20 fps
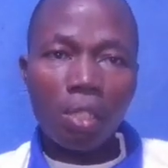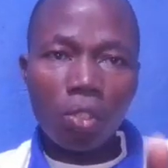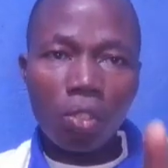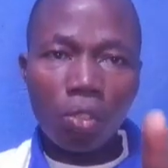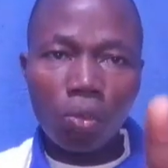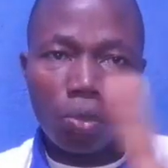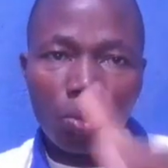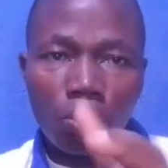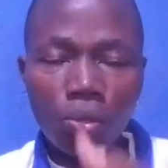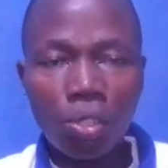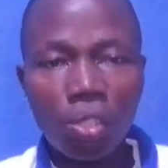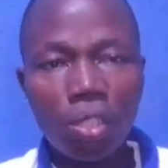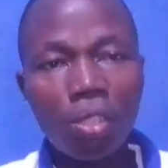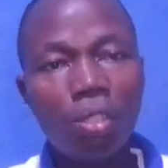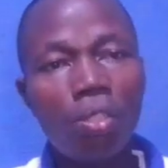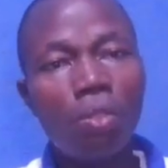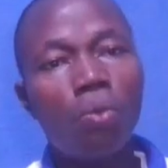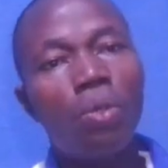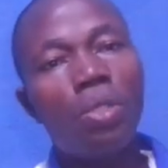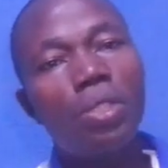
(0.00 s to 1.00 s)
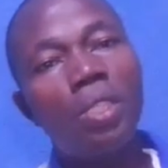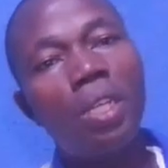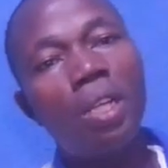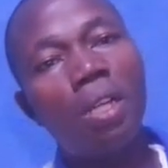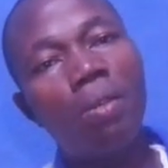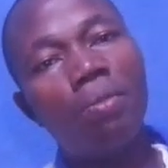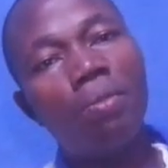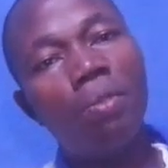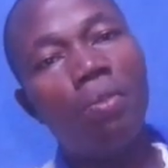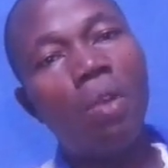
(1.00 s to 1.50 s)
Do you think you will
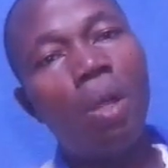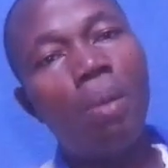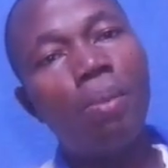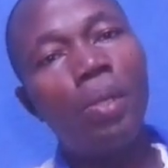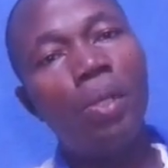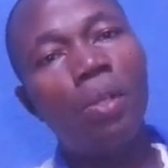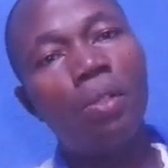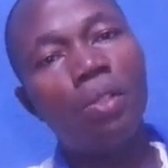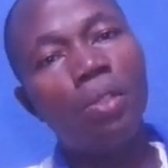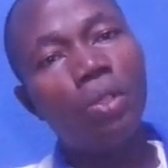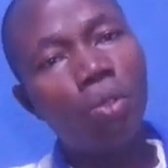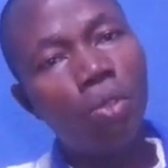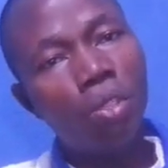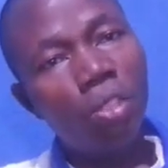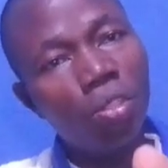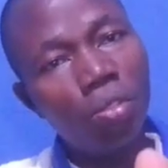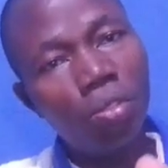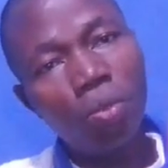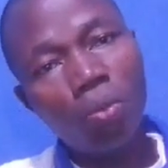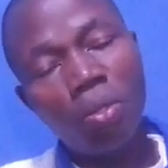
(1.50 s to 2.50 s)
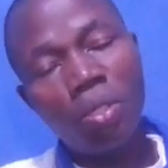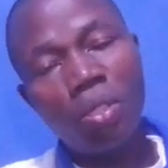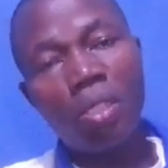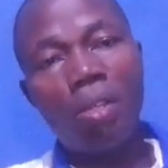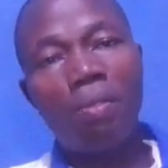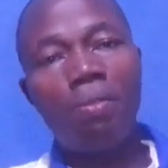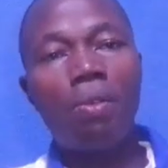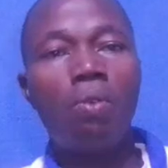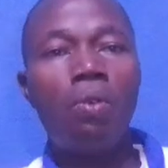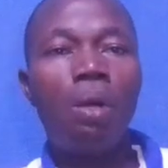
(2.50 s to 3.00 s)
sell for 1 million? Do you think you will
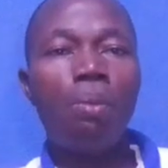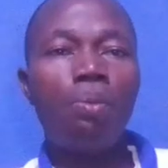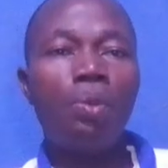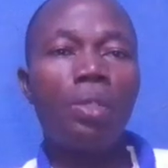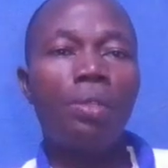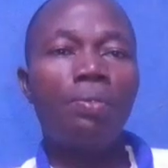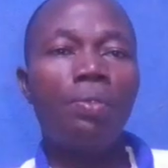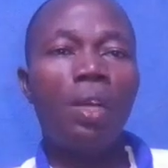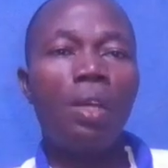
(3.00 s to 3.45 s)
sell for 1.5?